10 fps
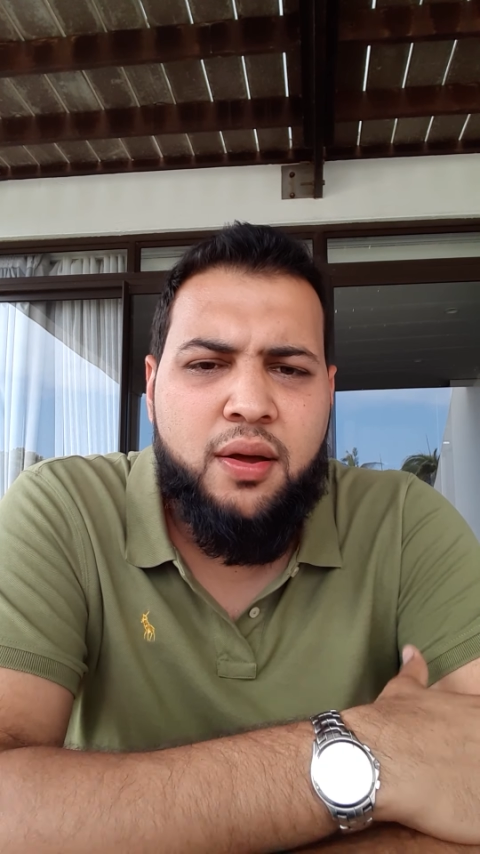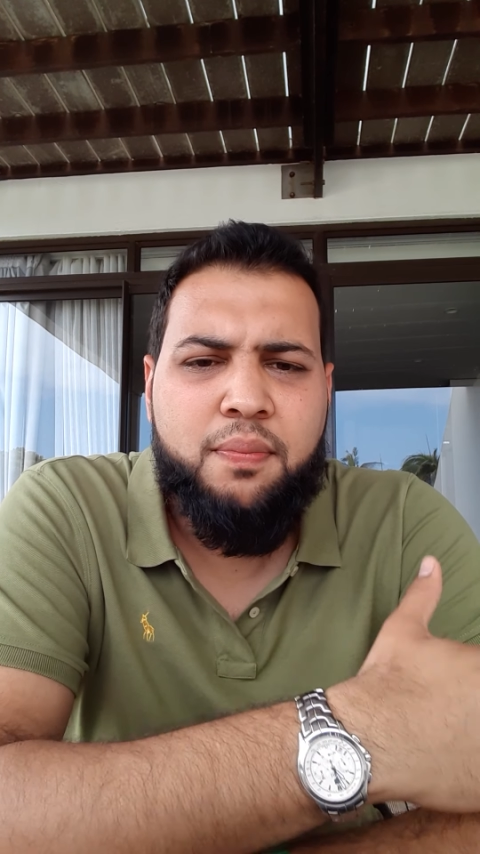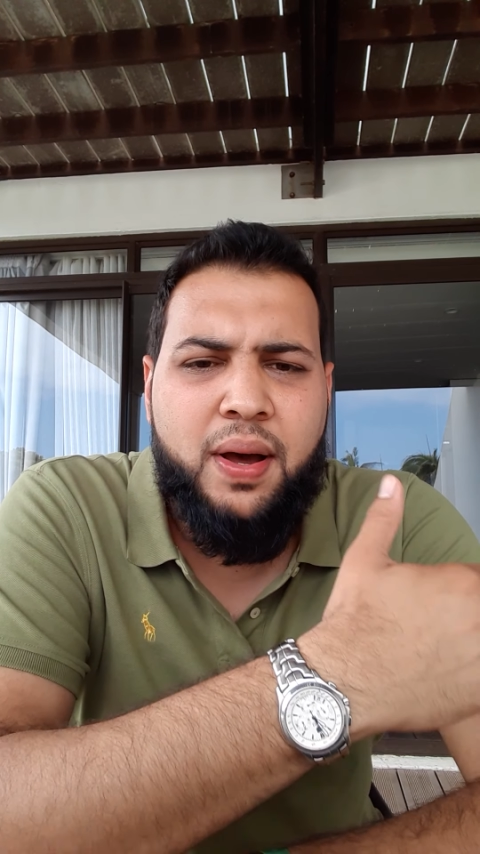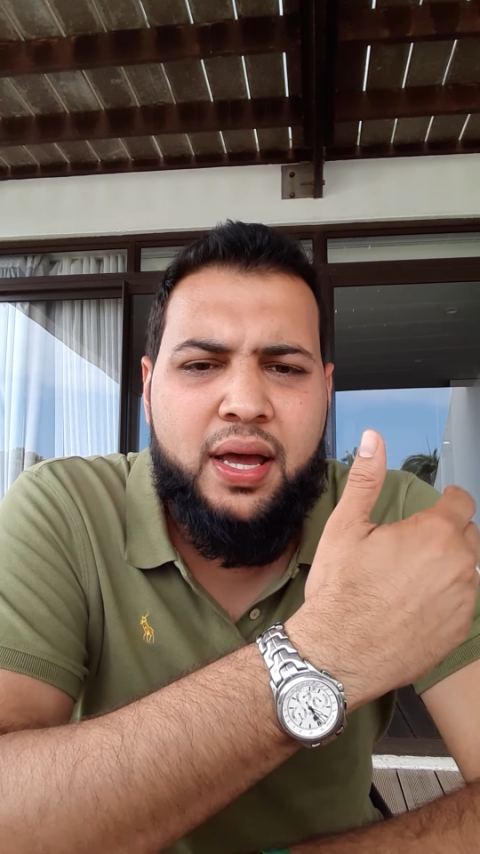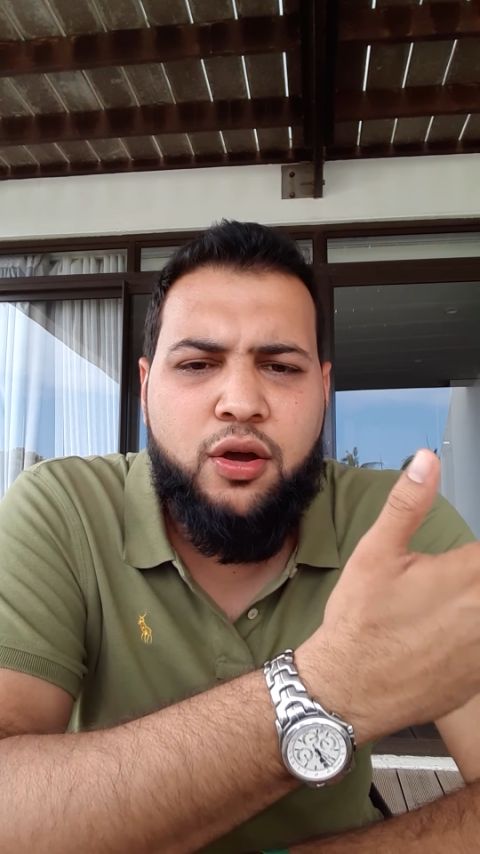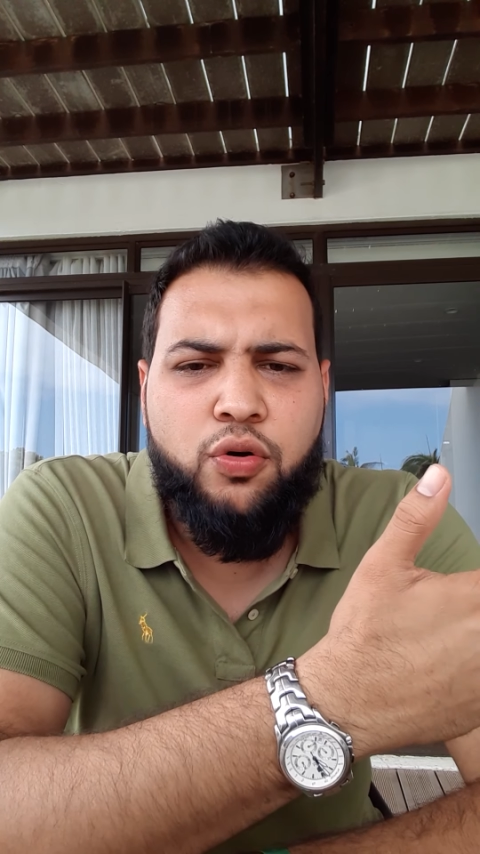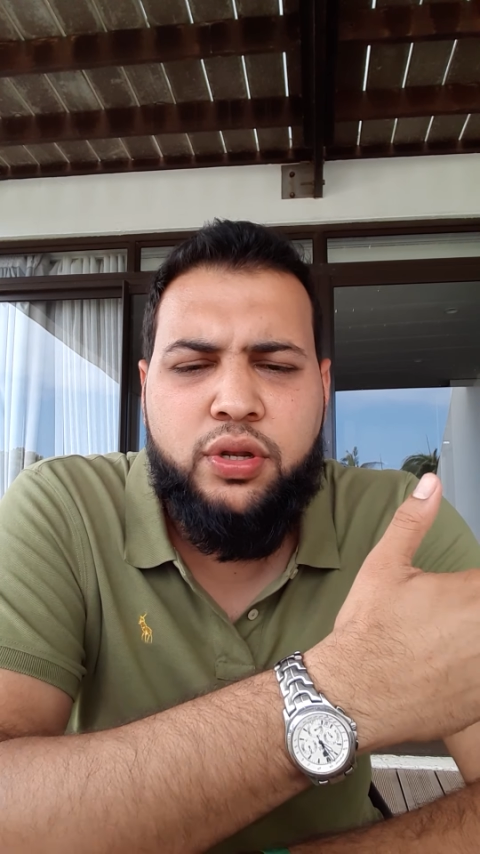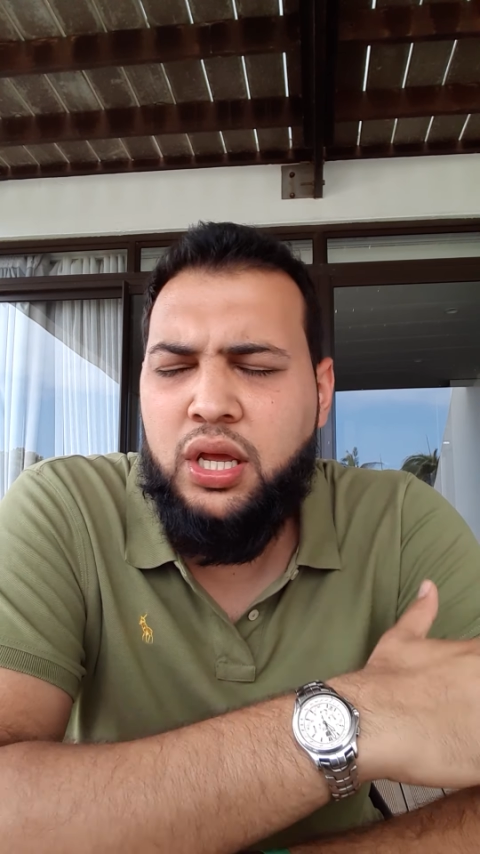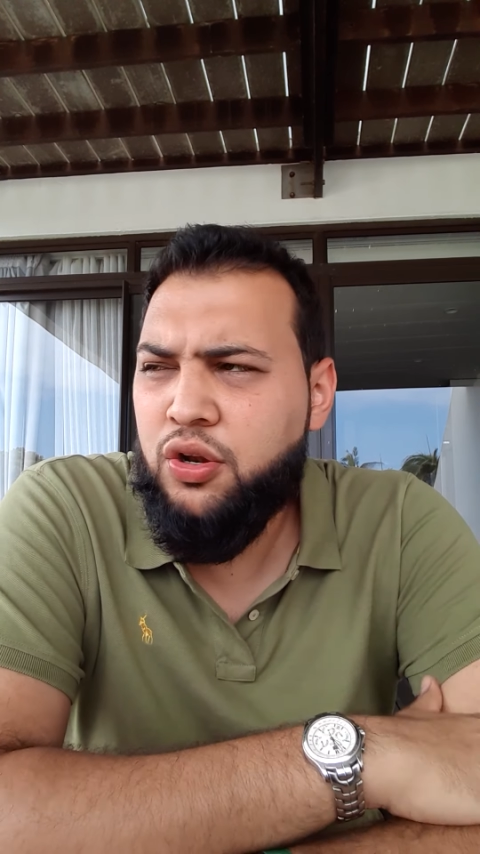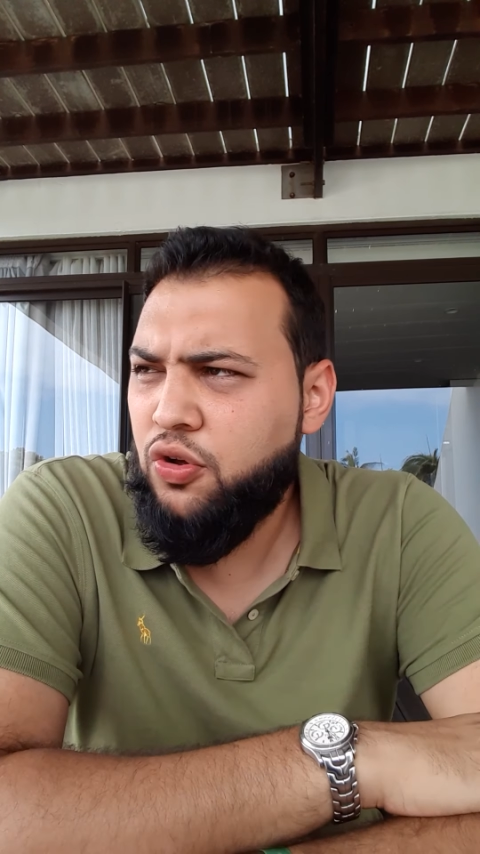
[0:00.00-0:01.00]
by
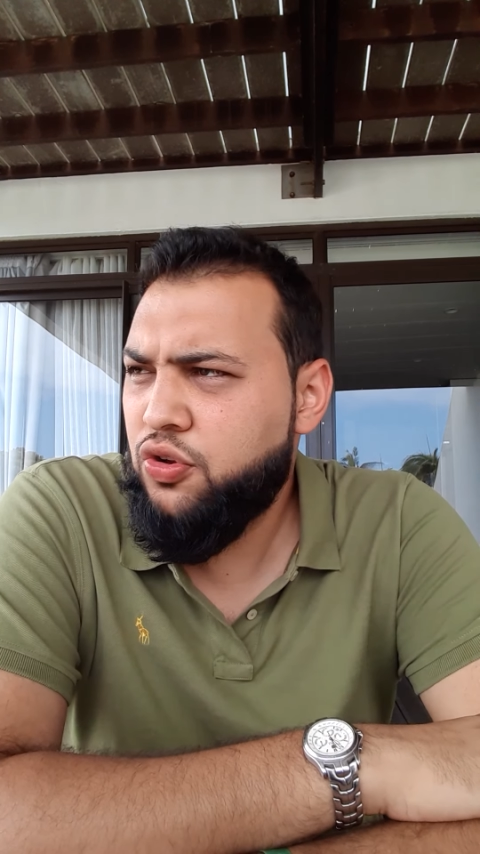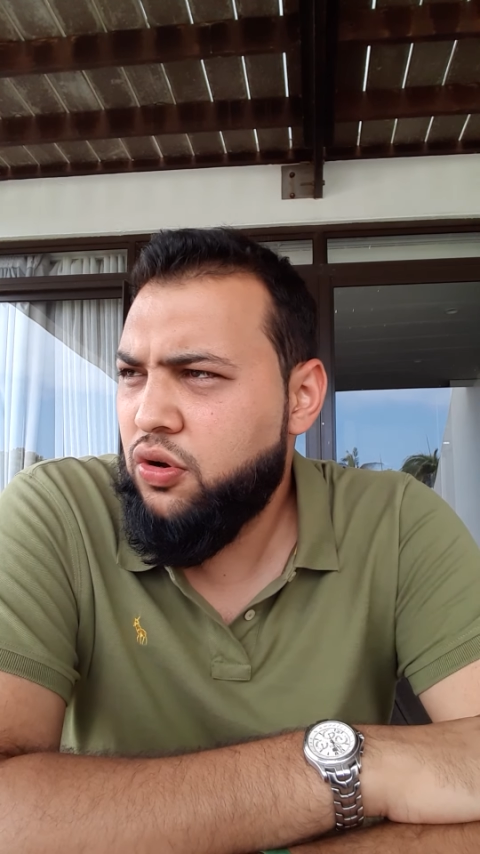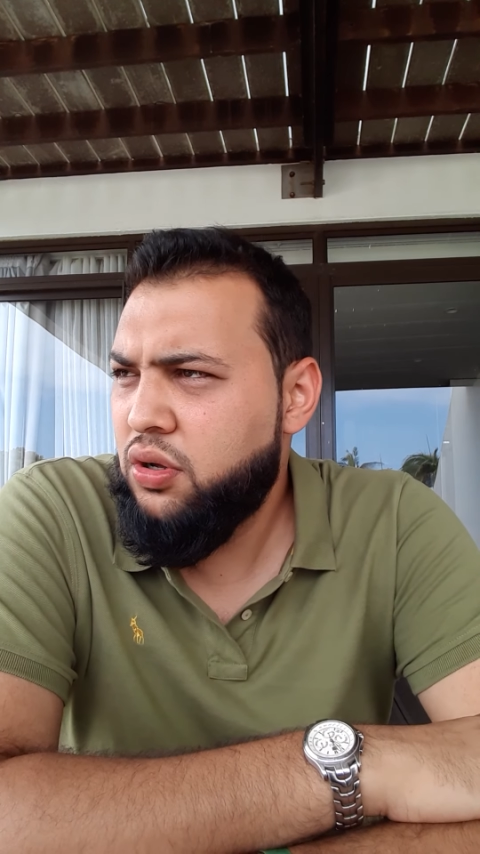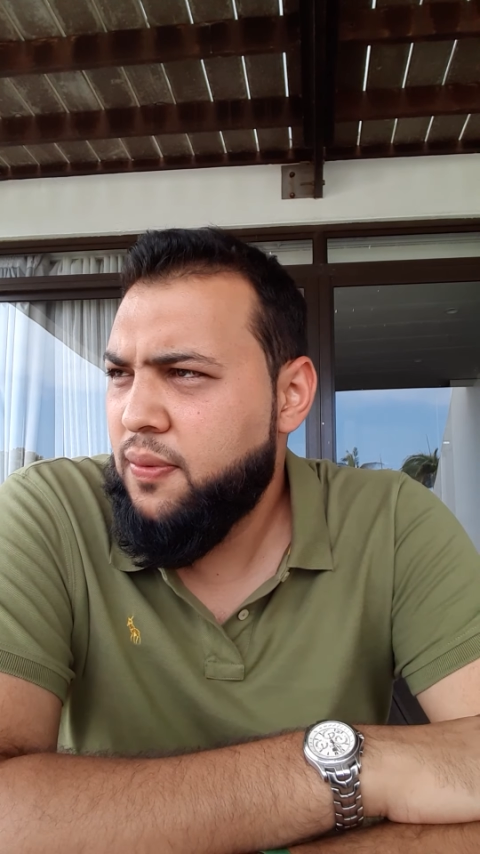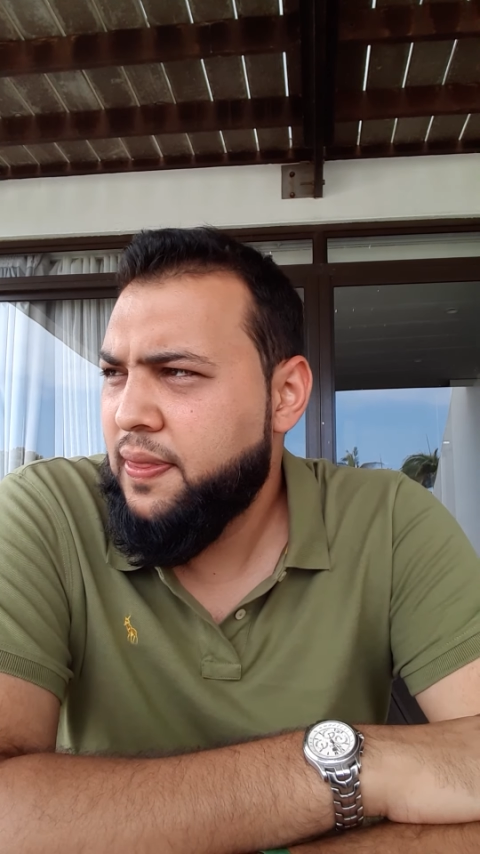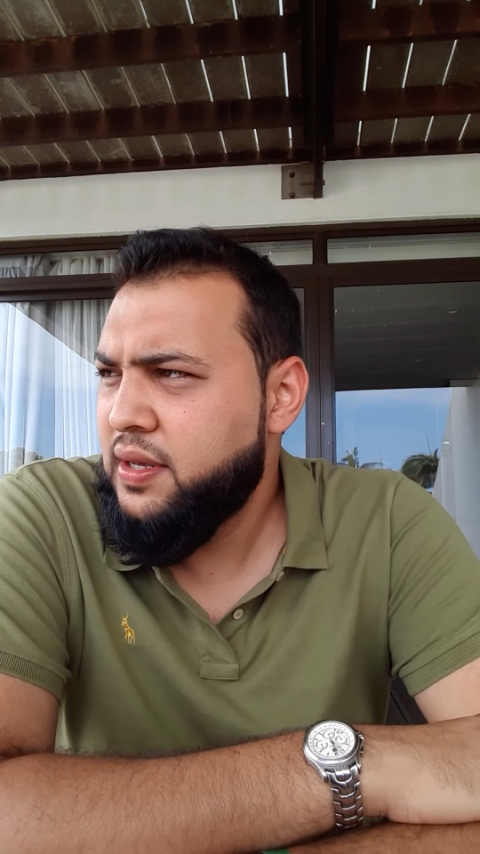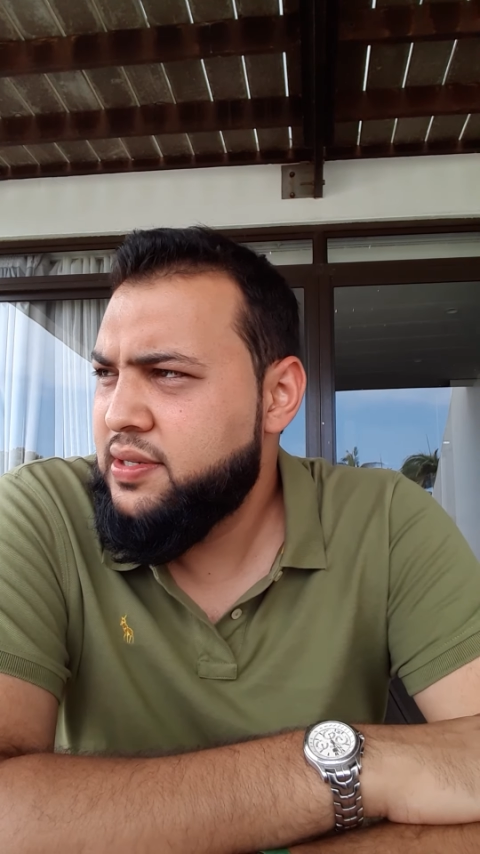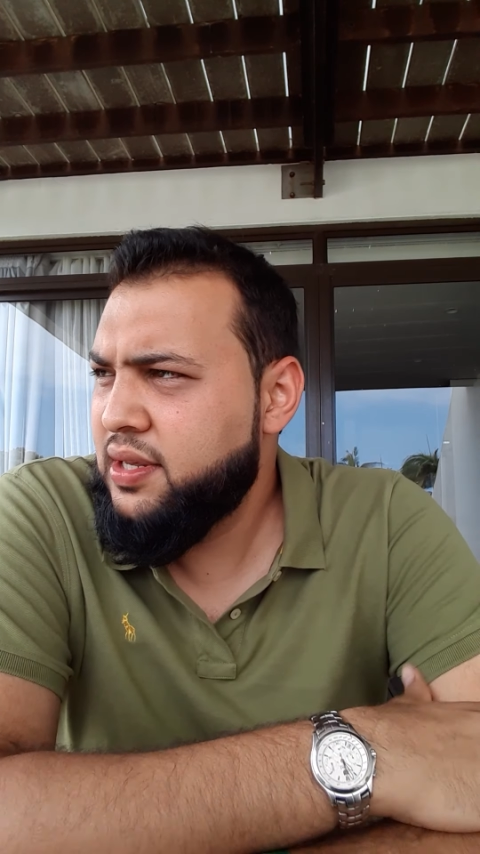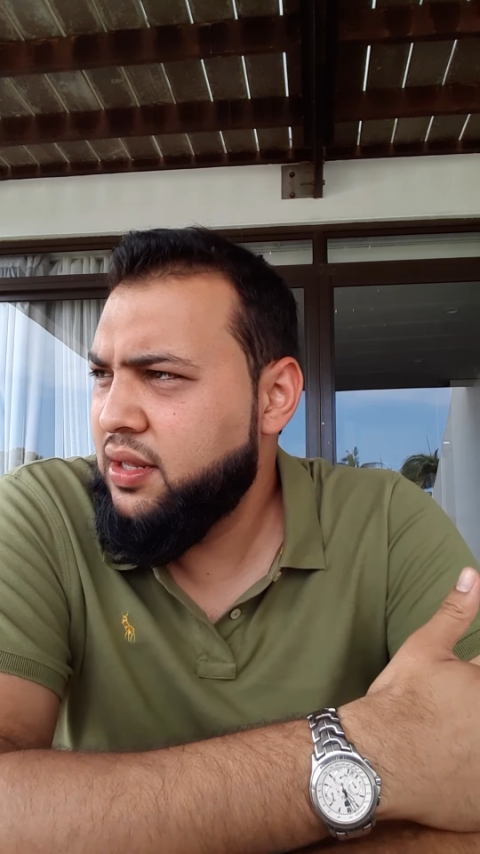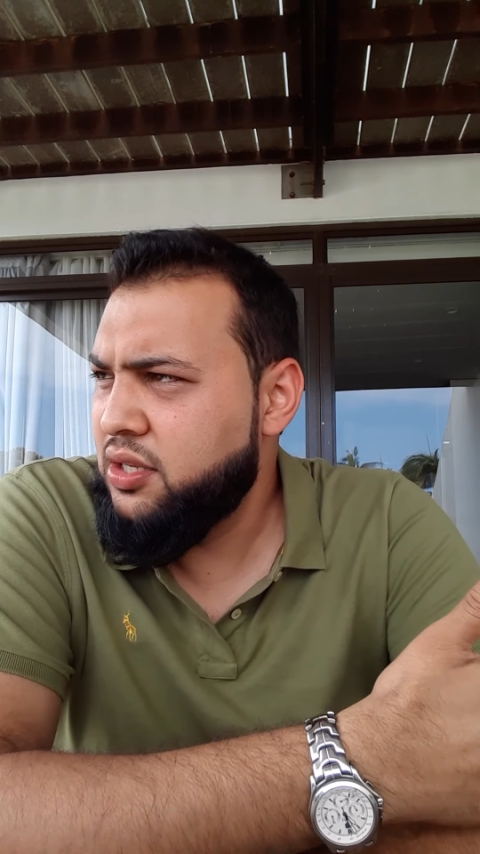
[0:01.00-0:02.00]
honing in on your
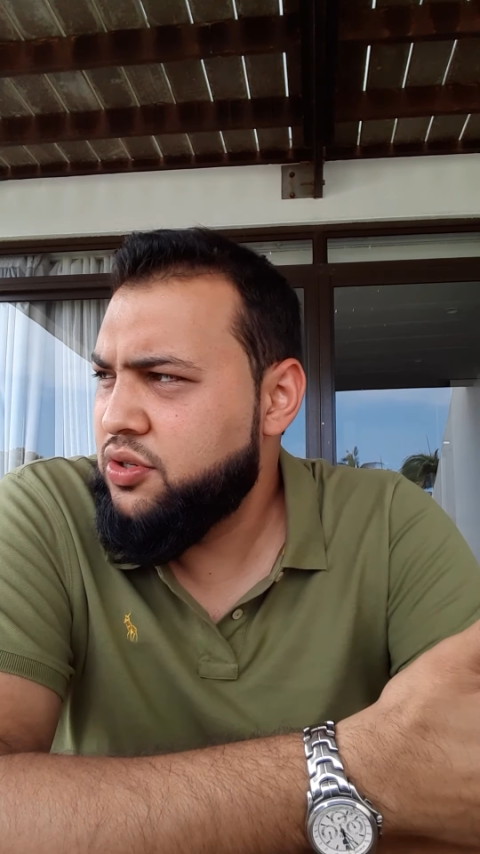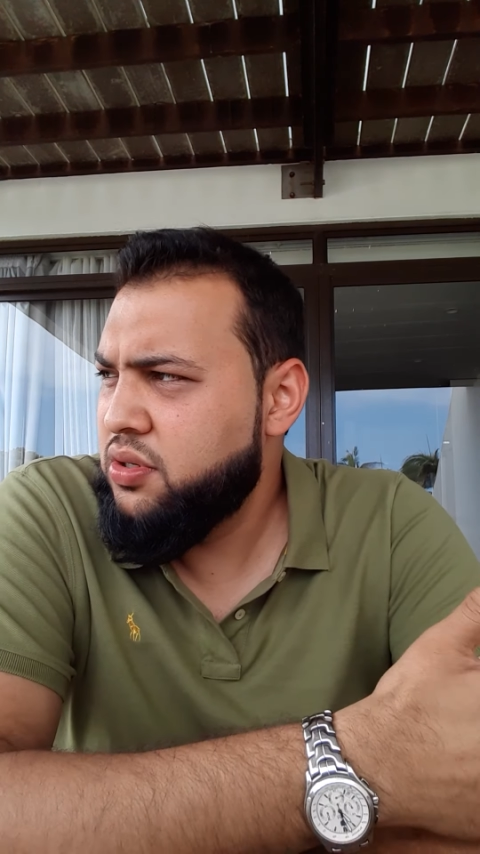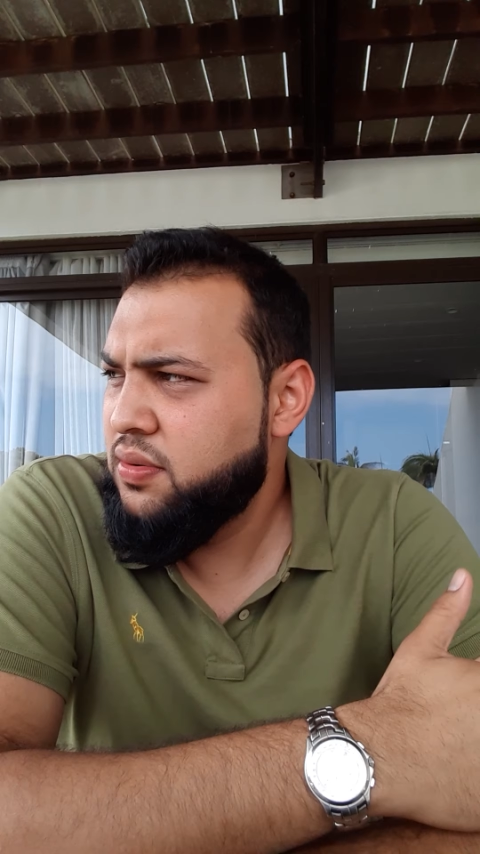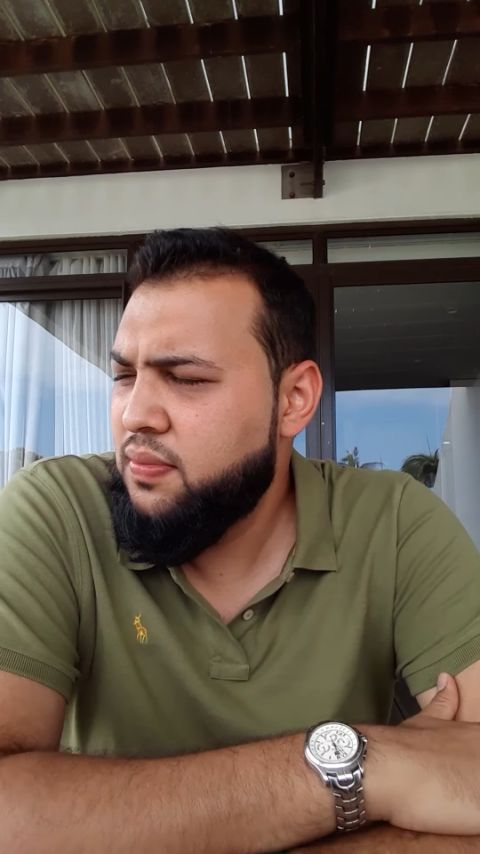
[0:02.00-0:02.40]
skills,